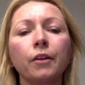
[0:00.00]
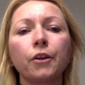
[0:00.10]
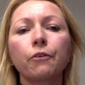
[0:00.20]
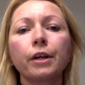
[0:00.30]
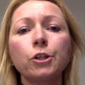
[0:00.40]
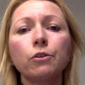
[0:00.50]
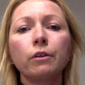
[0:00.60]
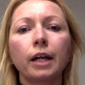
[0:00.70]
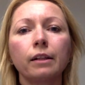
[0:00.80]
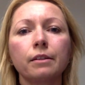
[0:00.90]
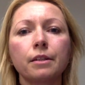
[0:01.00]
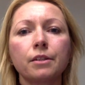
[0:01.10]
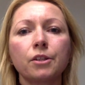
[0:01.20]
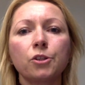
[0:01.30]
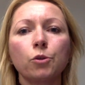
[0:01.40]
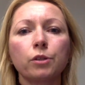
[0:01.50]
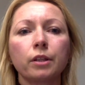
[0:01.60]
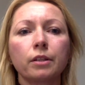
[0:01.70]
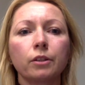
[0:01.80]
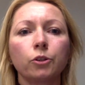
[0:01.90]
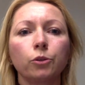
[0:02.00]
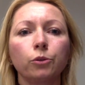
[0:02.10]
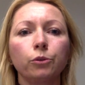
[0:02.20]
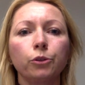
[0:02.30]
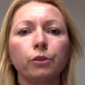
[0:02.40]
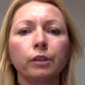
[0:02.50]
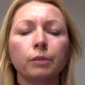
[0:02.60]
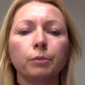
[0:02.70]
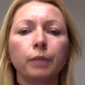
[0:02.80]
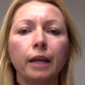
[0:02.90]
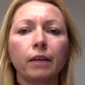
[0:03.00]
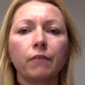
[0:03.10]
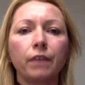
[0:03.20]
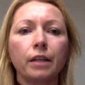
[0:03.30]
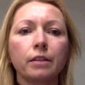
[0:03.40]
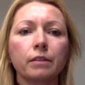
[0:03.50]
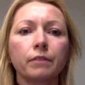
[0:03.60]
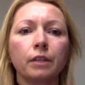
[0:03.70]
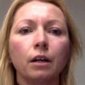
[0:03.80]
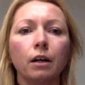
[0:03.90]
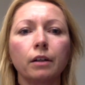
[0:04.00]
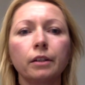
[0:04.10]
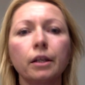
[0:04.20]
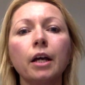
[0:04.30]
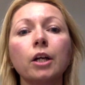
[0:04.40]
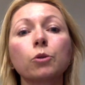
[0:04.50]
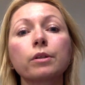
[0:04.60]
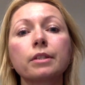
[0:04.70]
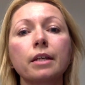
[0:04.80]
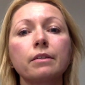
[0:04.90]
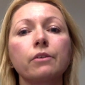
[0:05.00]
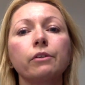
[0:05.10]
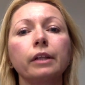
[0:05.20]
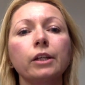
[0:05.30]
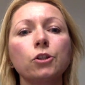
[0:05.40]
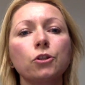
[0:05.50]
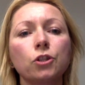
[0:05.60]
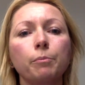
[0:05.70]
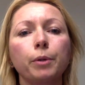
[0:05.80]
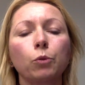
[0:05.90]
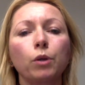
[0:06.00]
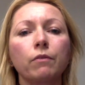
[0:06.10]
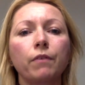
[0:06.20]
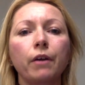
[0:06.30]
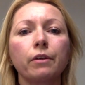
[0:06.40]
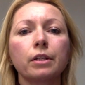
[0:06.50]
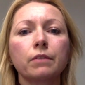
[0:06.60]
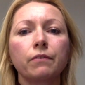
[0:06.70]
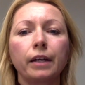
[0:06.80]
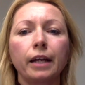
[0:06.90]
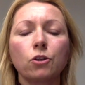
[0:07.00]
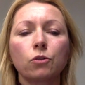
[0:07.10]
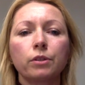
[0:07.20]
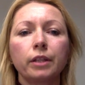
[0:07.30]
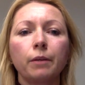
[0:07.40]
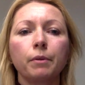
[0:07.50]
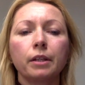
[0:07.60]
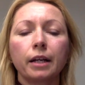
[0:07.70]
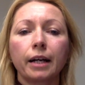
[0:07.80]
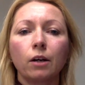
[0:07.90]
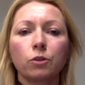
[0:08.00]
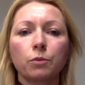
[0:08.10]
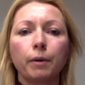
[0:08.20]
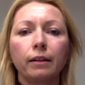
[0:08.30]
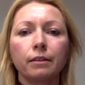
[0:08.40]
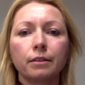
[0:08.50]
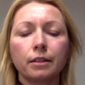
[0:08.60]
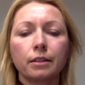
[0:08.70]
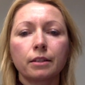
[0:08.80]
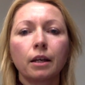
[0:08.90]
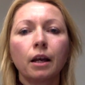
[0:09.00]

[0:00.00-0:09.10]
The ratio analysis is used as a tool during the planning phase of an audit to assess the relationship between various financial statement accounts balances.